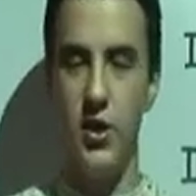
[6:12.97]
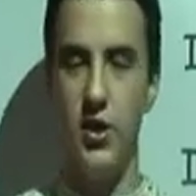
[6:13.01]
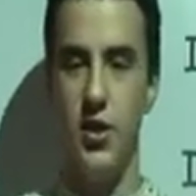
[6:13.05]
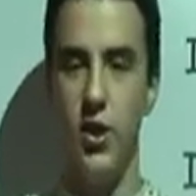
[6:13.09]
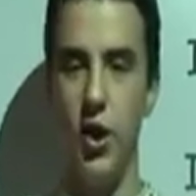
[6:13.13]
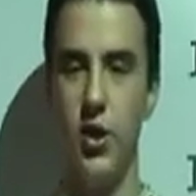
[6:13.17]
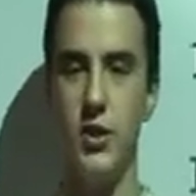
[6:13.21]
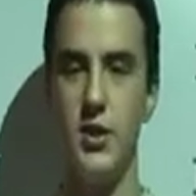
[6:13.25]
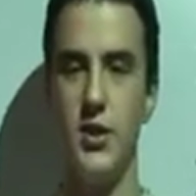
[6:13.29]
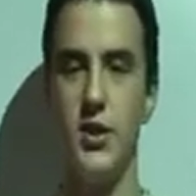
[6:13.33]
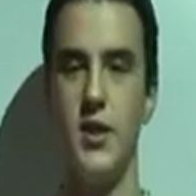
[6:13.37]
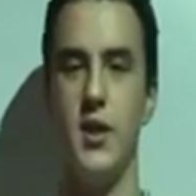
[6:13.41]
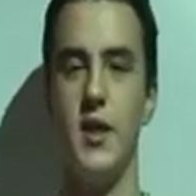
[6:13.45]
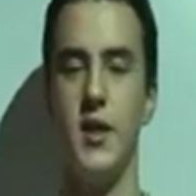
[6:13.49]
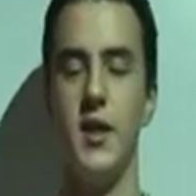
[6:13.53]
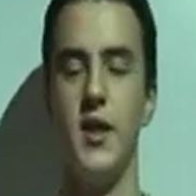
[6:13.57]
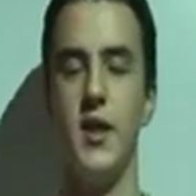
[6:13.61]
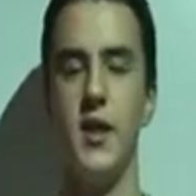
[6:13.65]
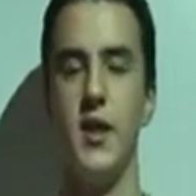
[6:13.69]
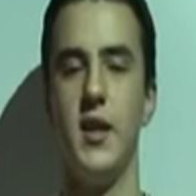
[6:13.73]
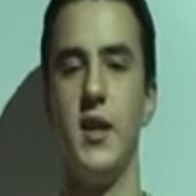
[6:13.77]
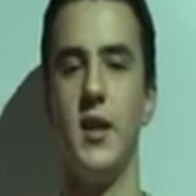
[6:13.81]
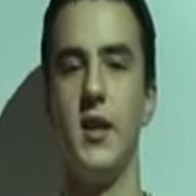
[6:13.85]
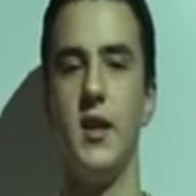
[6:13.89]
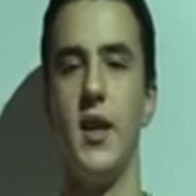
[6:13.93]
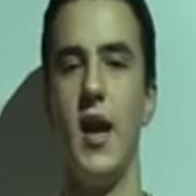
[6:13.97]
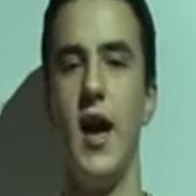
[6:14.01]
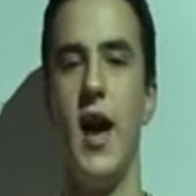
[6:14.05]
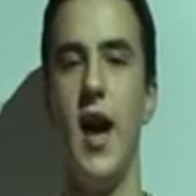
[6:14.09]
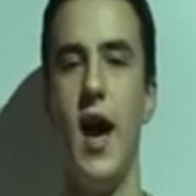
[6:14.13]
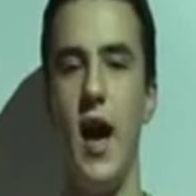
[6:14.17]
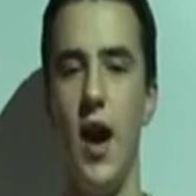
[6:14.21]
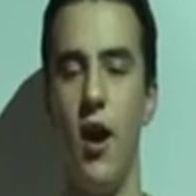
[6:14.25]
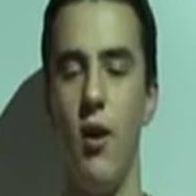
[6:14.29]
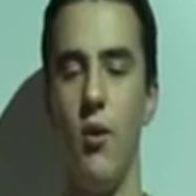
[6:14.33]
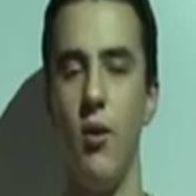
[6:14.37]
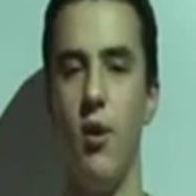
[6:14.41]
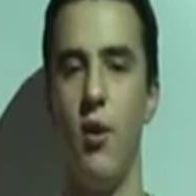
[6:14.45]
Logically thinking,
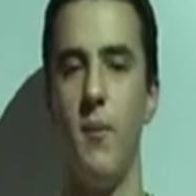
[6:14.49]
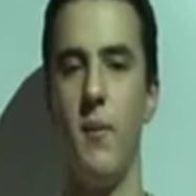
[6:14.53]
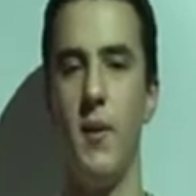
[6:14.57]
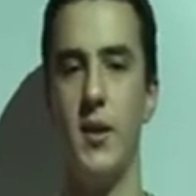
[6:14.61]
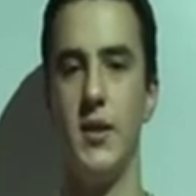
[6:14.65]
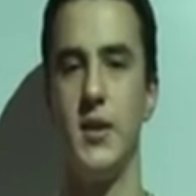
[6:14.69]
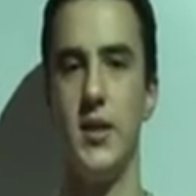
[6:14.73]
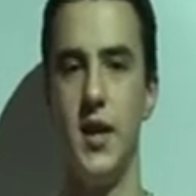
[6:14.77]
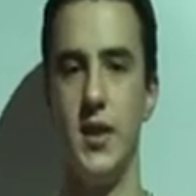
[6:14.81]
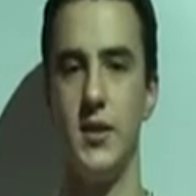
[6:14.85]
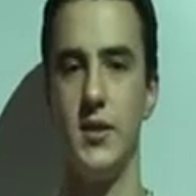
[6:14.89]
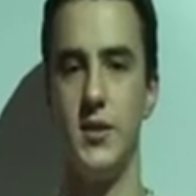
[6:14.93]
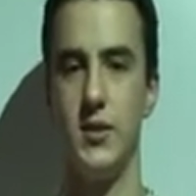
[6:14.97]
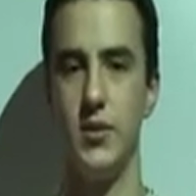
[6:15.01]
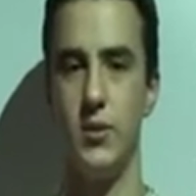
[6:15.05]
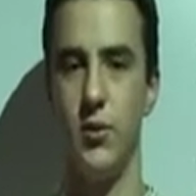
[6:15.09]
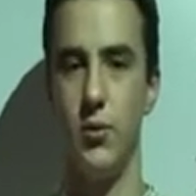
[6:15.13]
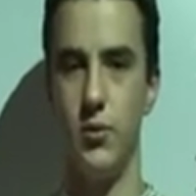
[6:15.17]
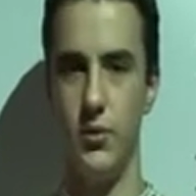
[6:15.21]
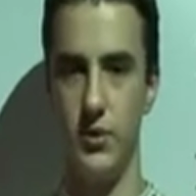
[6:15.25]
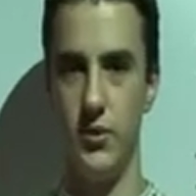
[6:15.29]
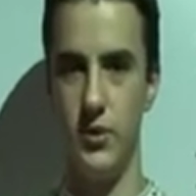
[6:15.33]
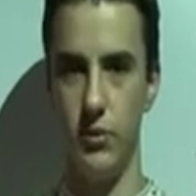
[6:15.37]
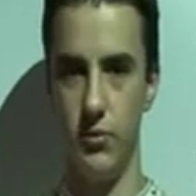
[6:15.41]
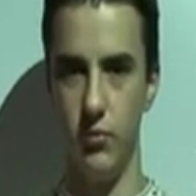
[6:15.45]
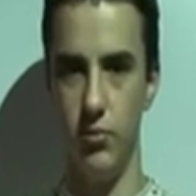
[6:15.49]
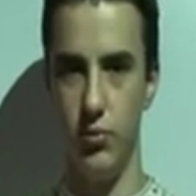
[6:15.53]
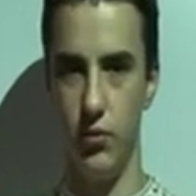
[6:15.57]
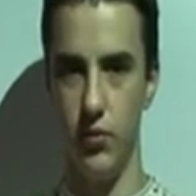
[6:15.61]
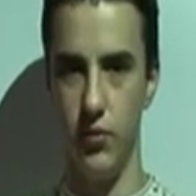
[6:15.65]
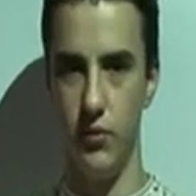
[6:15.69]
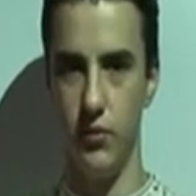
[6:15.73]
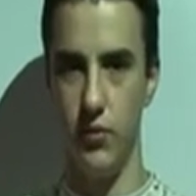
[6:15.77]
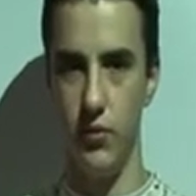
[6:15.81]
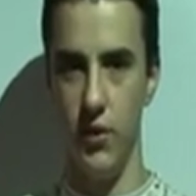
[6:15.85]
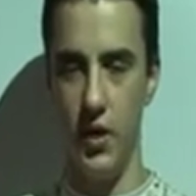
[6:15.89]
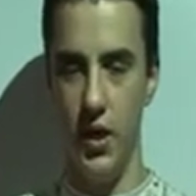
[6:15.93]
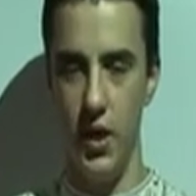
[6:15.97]
how are my chances going to
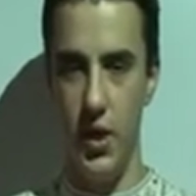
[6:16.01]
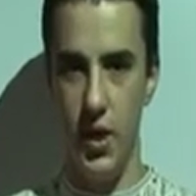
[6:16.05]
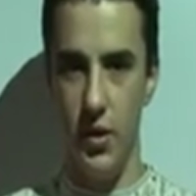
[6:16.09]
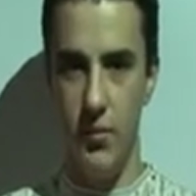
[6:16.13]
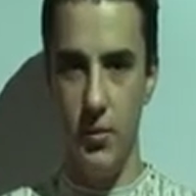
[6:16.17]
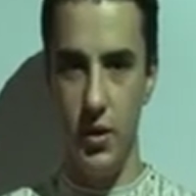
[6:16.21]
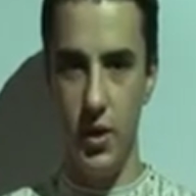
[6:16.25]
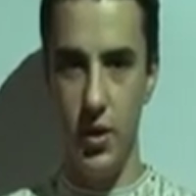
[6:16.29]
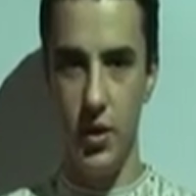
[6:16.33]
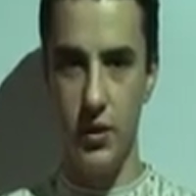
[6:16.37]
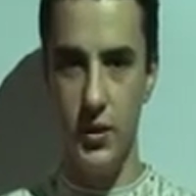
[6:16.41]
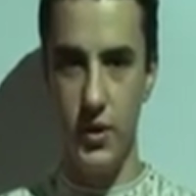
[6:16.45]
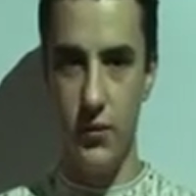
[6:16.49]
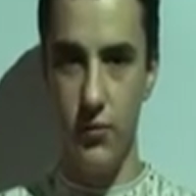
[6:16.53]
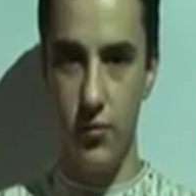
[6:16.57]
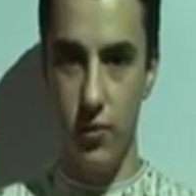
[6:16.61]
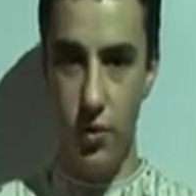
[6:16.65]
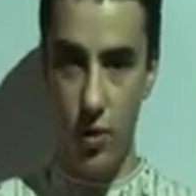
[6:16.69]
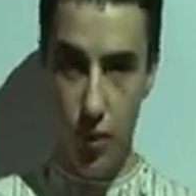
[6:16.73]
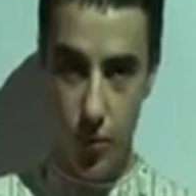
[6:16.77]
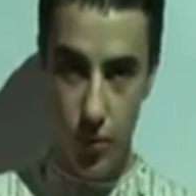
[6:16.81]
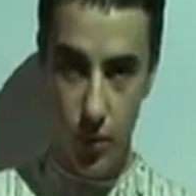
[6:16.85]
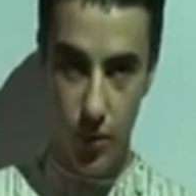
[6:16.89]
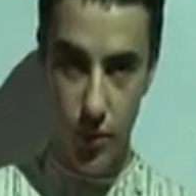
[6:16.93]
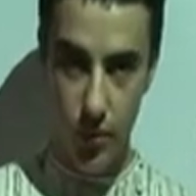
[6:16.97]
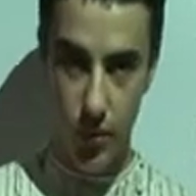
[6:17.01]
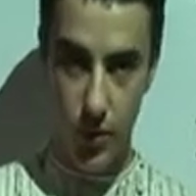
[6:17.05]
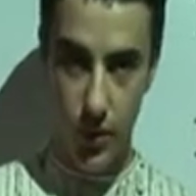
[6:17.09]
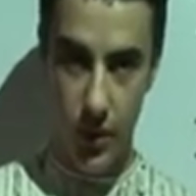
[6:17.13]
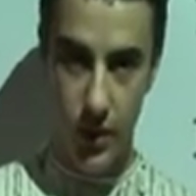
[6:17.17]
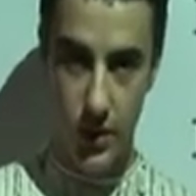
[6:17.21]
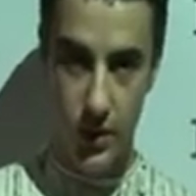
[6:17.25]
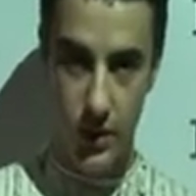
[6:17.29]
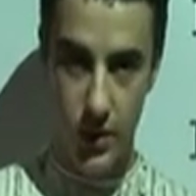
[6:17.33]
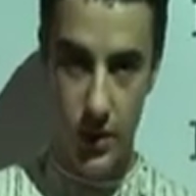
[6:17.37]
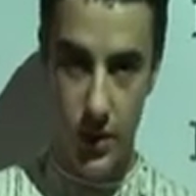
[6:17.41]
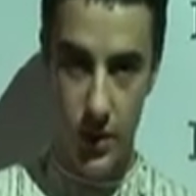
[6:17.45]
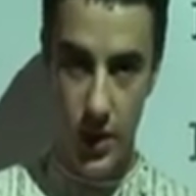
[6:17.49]
improve? Because if we go through
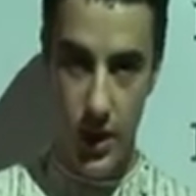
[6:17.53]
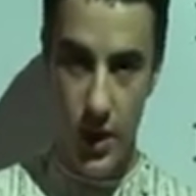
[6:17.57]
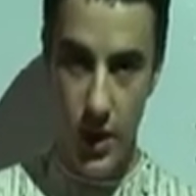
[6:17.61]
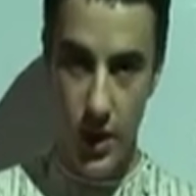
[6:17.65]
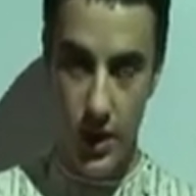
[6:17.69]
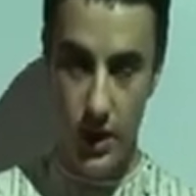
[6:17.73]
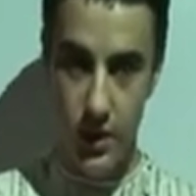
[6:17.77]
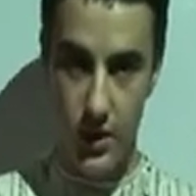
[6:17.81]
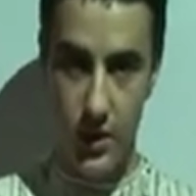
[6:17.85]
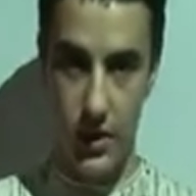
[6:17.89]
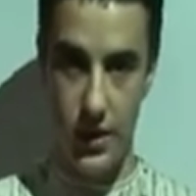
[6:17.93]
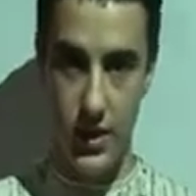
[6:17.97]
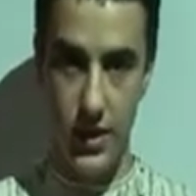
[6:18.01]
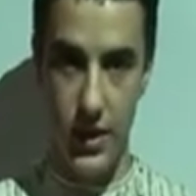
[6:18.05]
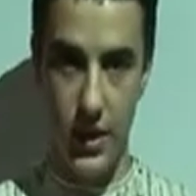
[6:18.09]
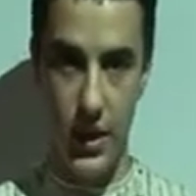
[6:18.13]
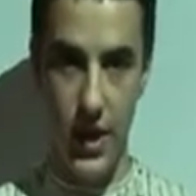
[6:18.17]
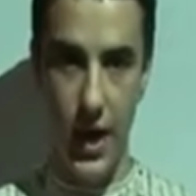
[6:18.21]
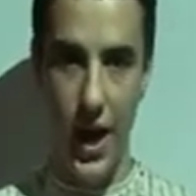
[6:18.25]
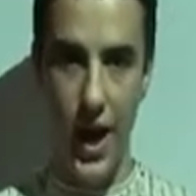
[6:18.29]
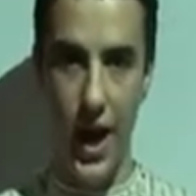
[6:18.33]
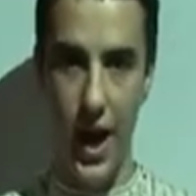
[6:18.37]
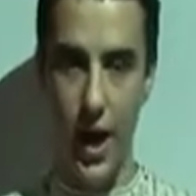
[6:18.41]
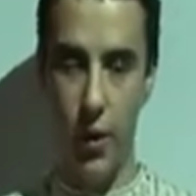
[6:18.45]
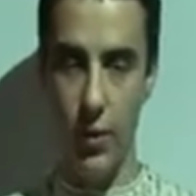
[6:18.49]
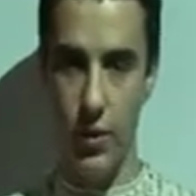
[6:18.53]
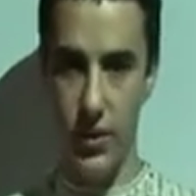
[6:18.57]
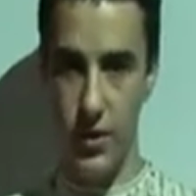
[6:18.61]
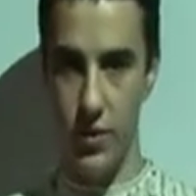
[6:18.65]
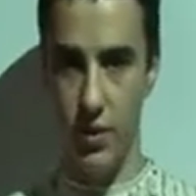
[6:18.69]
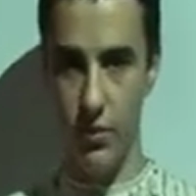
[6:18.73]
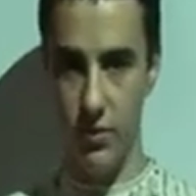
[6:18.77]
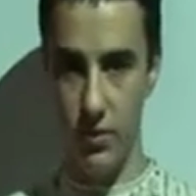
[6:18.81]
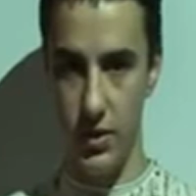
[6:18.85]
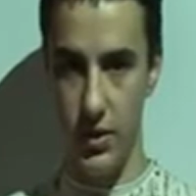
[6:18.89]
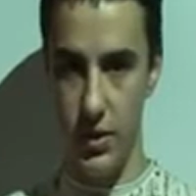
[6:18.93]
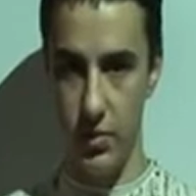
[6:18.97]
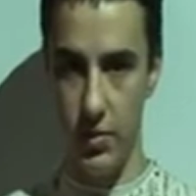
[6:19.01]
it to see how it's
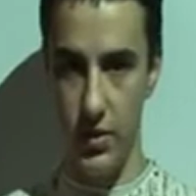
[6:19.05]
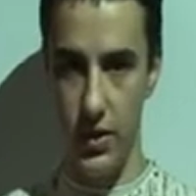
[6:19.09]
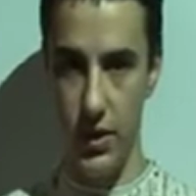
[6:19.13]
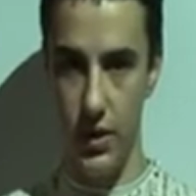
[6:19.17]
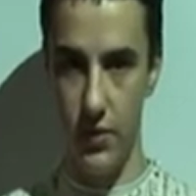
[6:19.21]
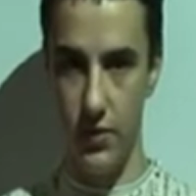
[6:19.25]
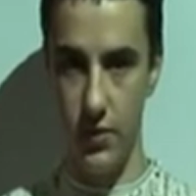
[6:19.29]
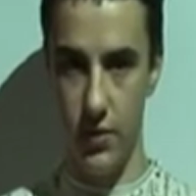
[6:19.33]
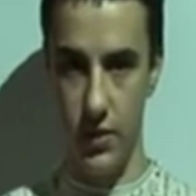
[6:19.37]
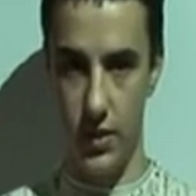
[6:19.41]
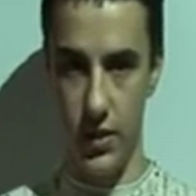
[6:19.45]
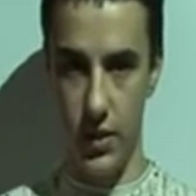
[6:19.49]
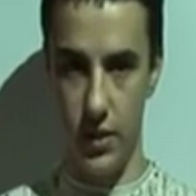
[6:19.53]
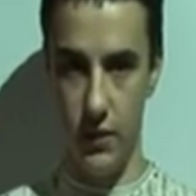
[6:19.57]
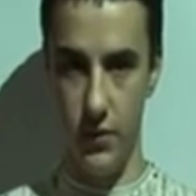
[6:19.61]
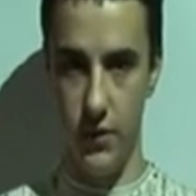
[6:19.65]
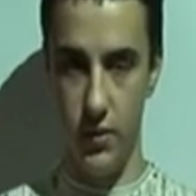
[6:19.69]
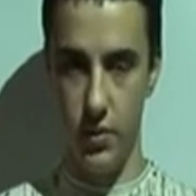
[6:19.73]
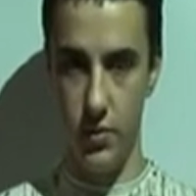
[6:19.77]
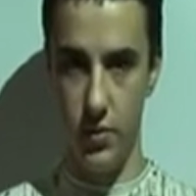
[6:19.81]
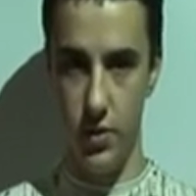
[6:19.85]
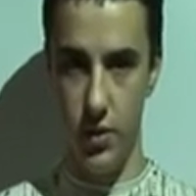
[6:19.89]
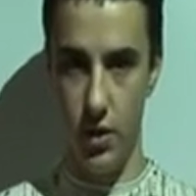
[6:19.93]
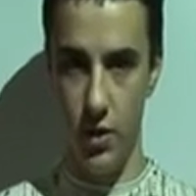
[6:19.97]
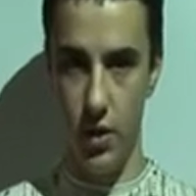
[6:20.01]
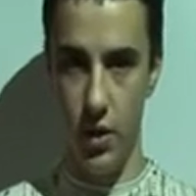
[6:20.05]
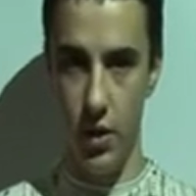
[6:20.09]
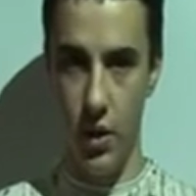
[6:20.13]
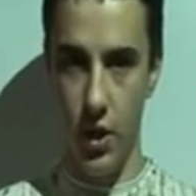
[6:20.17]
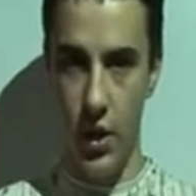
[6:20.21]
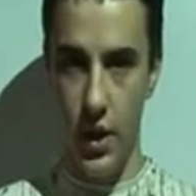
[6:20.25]
going to be different in the future.